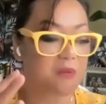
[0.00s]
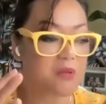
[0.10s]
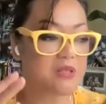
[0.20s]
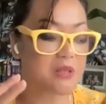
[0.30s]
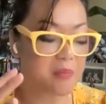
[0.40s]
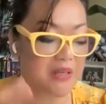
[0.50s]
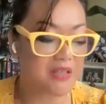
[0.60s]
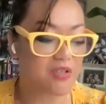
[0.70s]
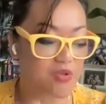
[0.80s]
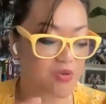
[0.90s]
was the
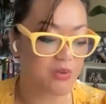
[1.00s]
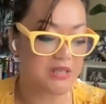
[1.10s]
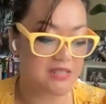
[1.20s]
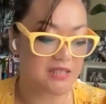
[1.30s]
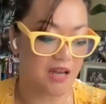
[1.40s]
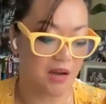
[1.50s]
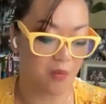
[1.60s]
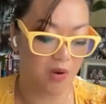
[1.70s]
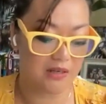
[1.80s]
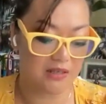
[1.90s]
biggest reason I
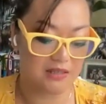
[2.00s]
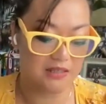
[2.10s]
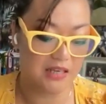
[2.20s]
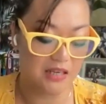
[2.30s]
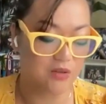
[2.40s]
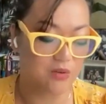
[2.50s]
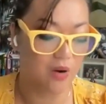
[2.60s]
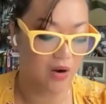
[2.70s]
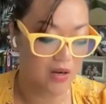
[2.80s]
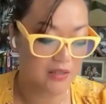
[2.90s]
wanted to get
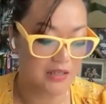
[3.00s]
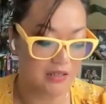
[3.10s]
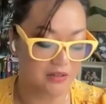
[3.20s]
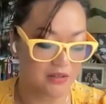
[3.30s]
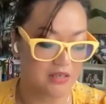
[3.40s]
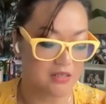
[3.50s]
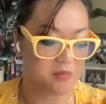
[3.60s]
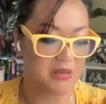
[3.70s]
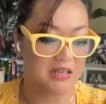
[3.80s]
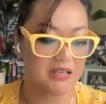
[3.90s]
you on here is
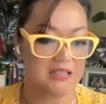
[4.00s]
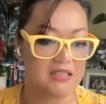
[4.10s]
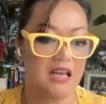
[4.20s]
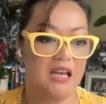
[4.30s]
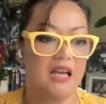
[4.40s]
because